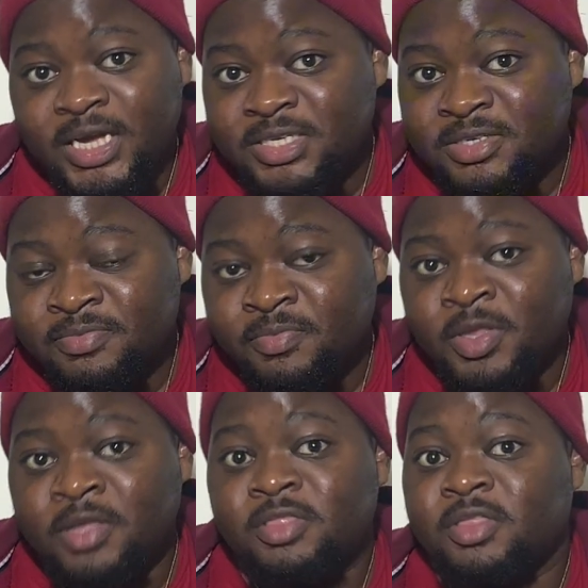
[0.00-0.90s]
Knight,
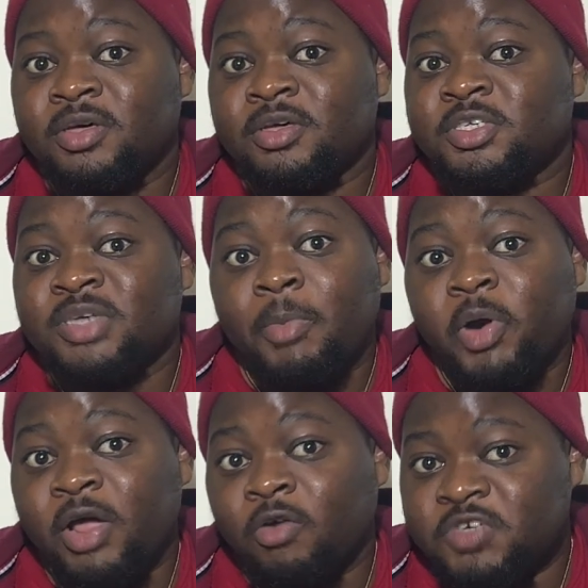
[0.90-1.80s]
the
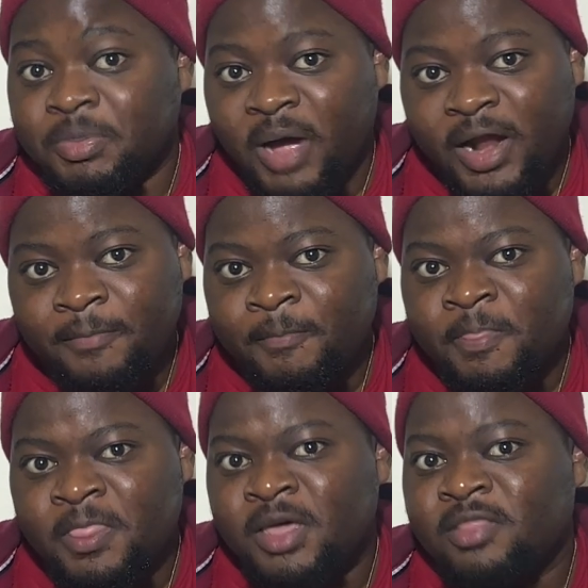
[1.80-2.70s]
Samurai of Japan,